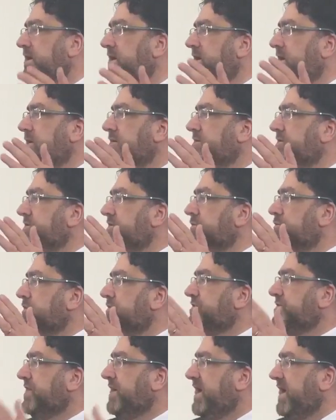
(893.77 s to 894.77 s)
He uses the
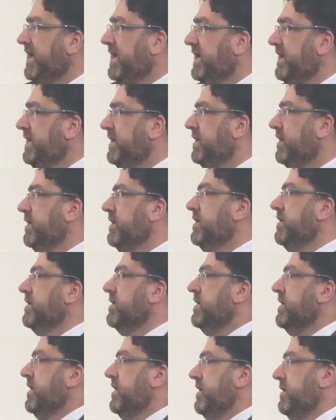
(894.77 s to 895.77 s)
words he,
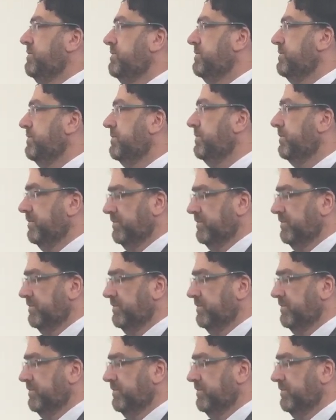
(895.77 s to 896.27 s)
him.